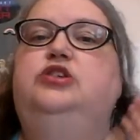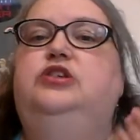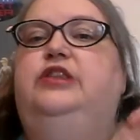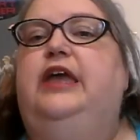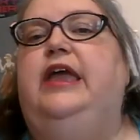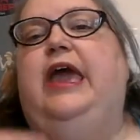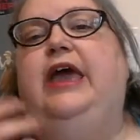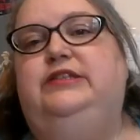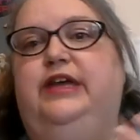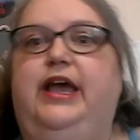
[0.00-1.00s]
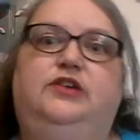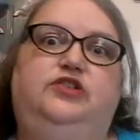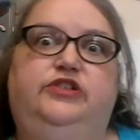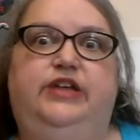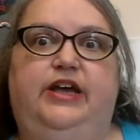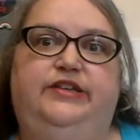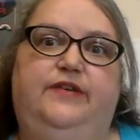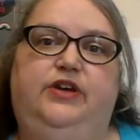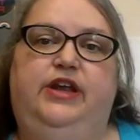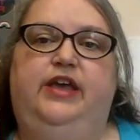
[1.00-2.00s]
they had to exercise
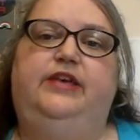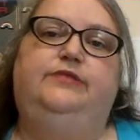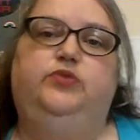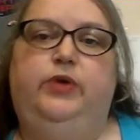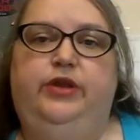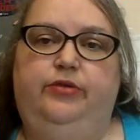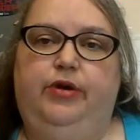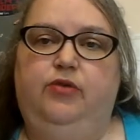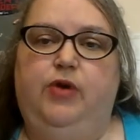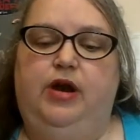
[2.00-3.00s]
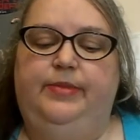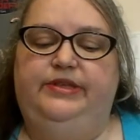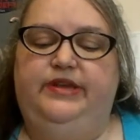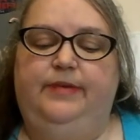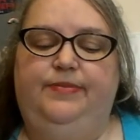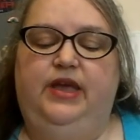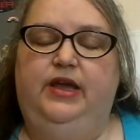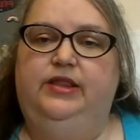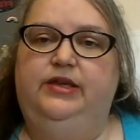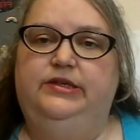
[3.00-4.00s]
every day. That was one of the requirements, and I'm
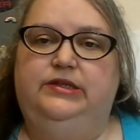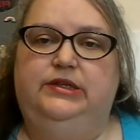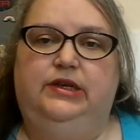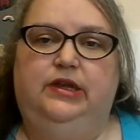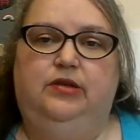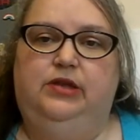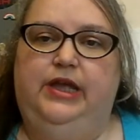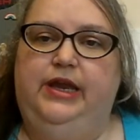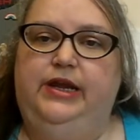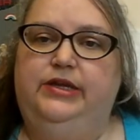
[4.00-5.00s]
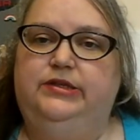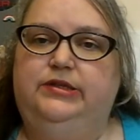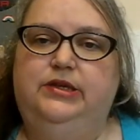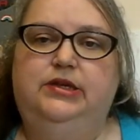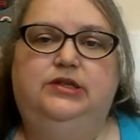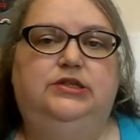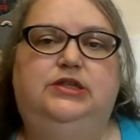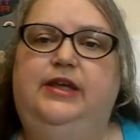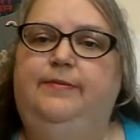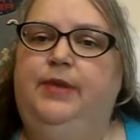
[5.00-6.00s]
thinking, these little old ladies,
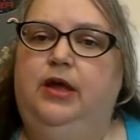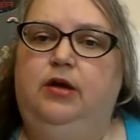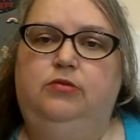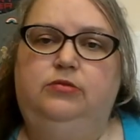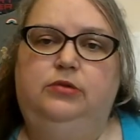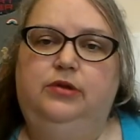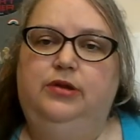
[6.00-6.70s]
just leave them alone.